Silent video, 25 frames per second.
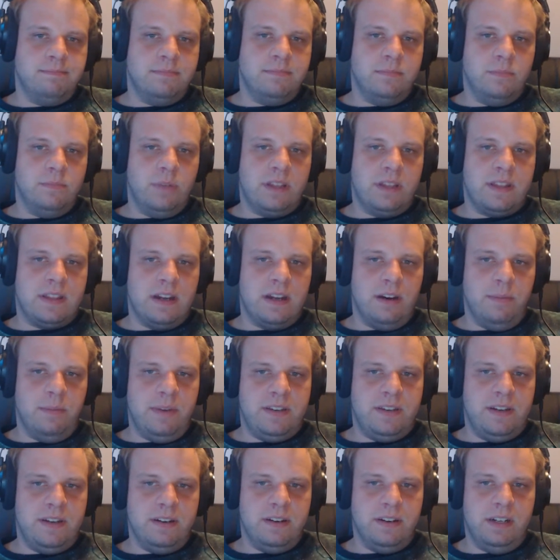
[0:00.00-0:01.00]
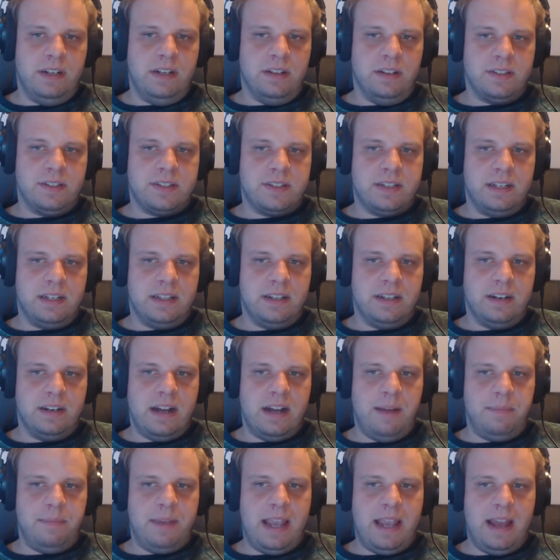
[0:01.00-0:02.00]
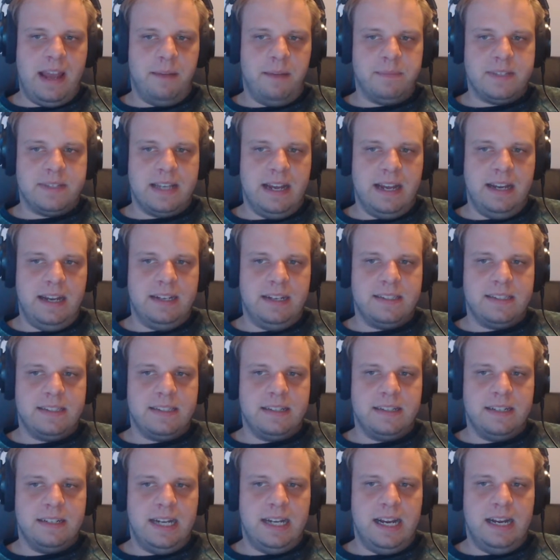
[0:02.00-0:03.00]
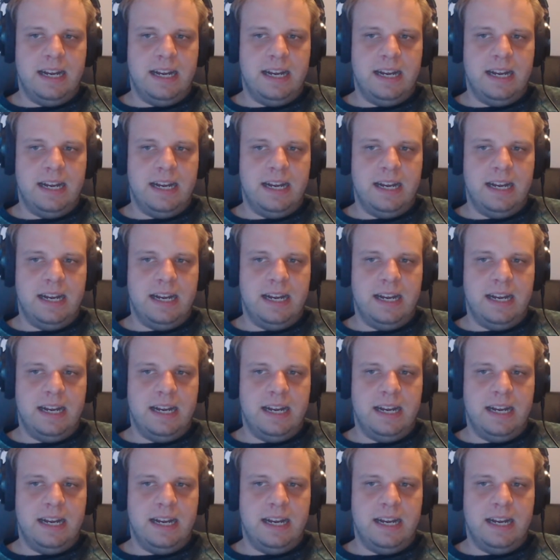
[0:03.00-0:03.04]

with their materials to clear up campsites.